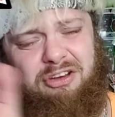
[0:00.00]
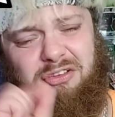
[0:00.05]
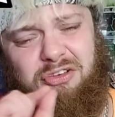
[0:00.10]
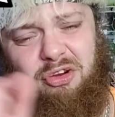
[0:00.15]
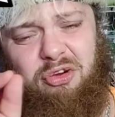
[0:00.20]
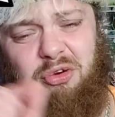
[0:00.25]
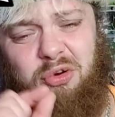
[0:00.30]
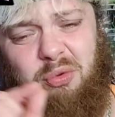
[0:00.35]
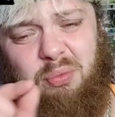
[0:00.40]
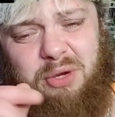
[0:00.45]
to
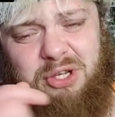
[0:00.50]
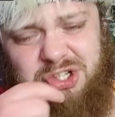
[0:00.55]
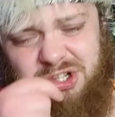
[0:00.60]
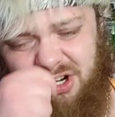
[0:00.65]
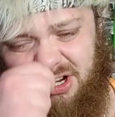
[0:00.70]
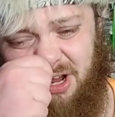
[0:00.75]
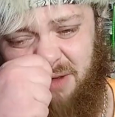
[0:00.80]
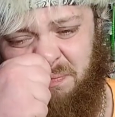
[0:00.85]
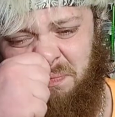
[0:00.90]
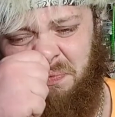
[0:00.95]
doodle with
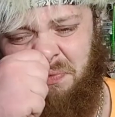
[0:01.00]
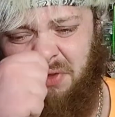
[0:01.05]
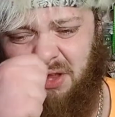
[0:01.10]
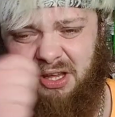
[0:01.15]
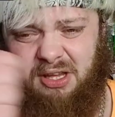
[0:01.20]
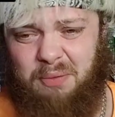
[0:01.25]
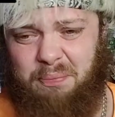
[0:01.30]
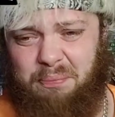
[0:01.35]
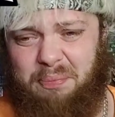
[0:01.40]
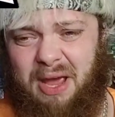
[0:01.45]
you. Your,
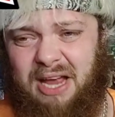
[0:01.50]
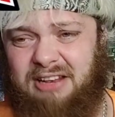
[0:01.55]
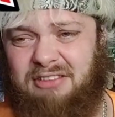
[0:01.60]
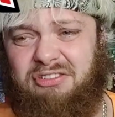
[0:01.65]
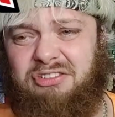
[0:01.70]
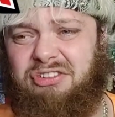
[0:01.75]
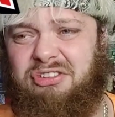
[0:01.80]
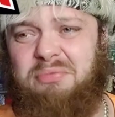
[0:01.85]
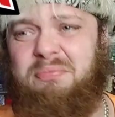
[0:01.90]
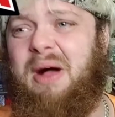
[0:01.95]
your pens
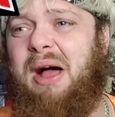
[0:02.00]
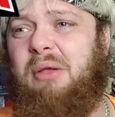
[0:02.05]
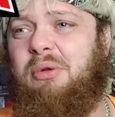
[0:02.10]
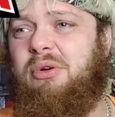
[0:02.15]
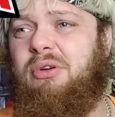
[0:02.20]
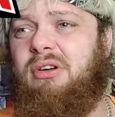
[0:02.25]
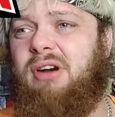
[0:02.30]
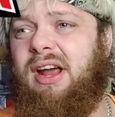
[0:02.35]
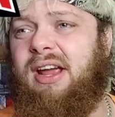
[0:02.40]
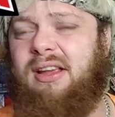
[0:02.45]
smell
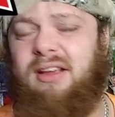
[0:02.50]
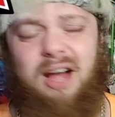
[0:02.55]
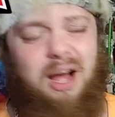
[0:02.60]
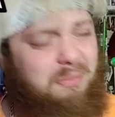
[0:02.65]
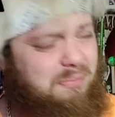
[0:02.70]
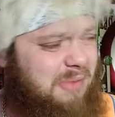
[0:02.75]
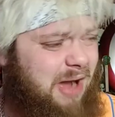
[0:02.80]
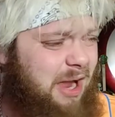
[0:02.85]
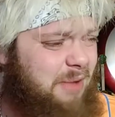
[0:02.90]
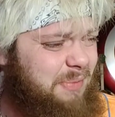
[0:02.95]
great.
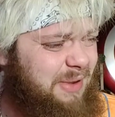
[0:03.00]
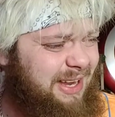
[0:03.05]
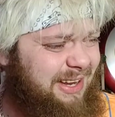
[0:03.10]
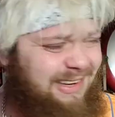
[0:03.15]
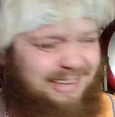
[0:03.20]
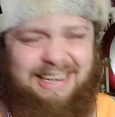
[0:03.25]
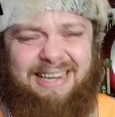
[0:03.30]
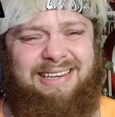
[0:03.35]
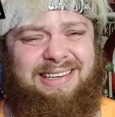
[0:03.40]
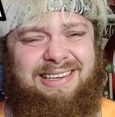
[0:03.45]
I might be
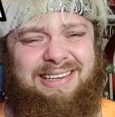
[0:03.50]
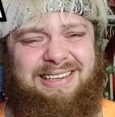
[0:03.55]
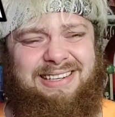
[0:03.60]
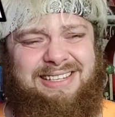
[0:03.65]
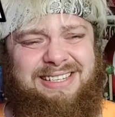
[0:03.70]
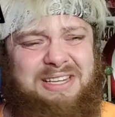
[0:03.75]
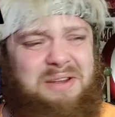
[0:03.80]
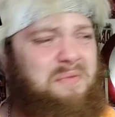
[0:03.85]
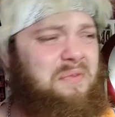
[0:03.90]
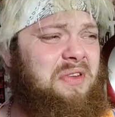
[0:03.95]
addicted to
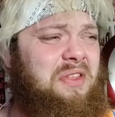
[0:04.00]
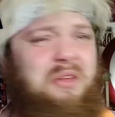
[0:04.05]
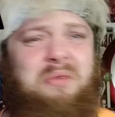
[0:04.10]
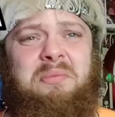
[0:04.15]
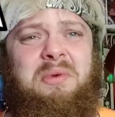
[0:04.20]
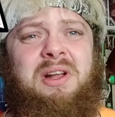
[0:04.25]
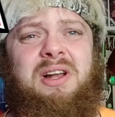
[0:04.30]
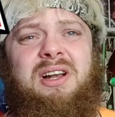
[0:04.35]
sniffing them.